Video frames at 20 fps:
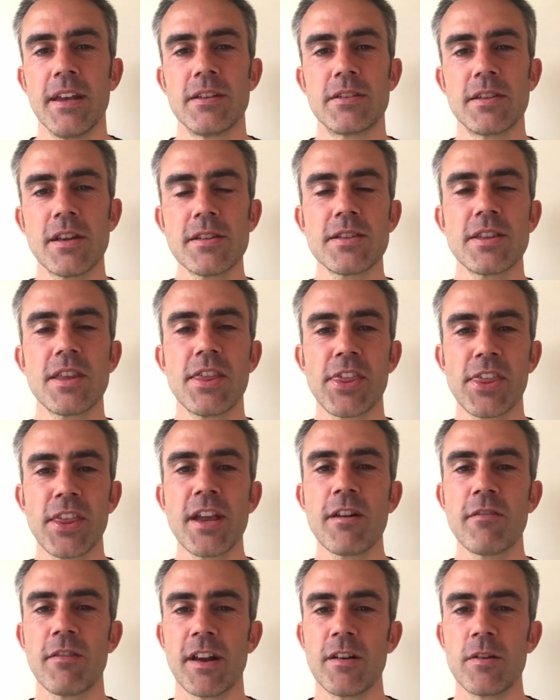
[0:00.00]
does the
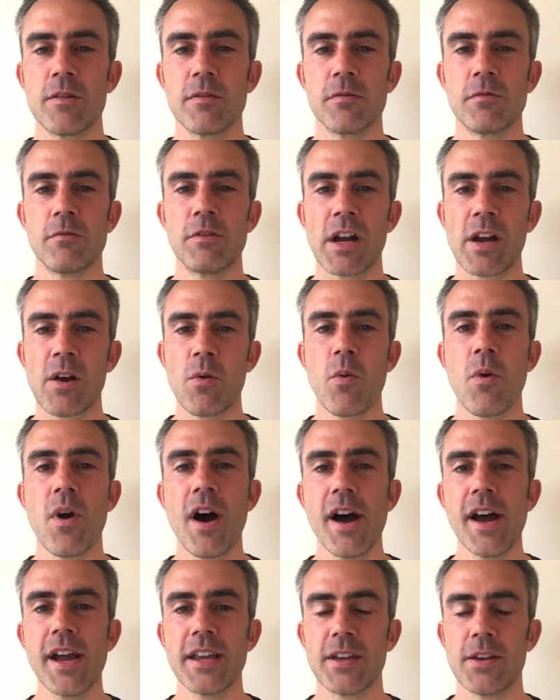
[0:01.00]
theory
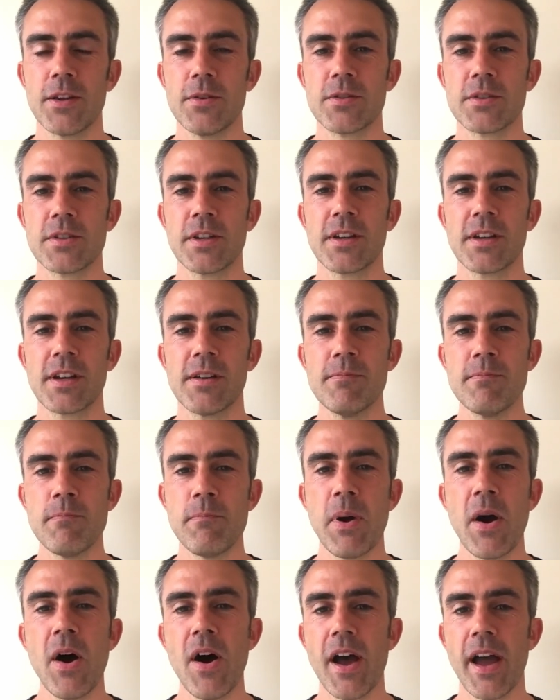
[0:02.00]
require you to
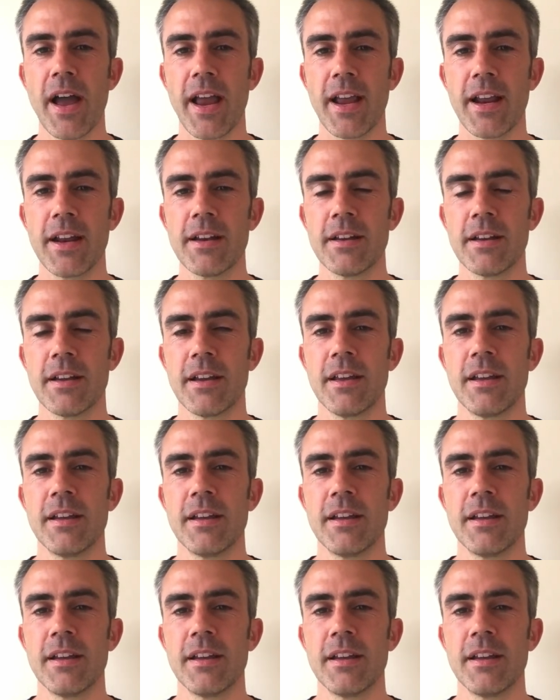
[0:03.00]
combine